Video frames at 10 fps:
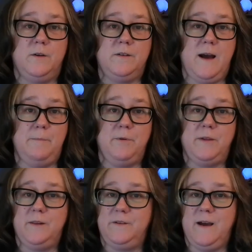shop with
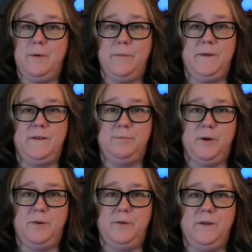other cyber business
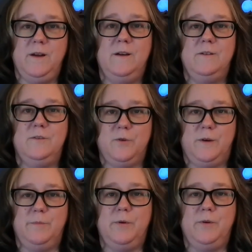pros?
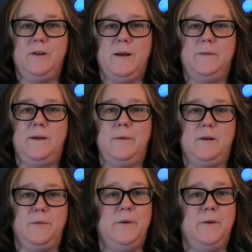Join the Bootstrap cyber
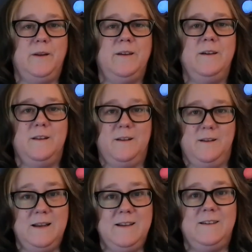community.
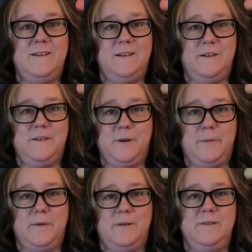Link is in the
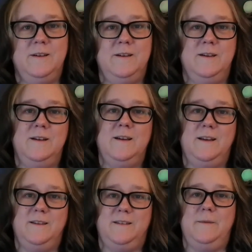description.
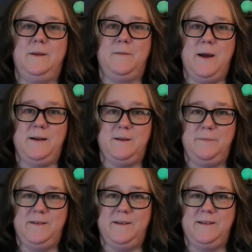It's time to get back to
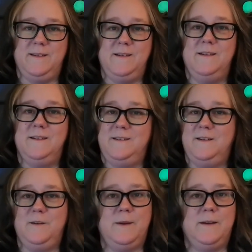business.
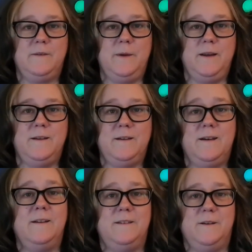See you next week.
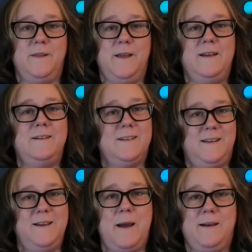Until then,
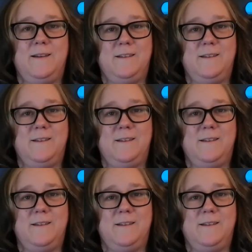keep hacking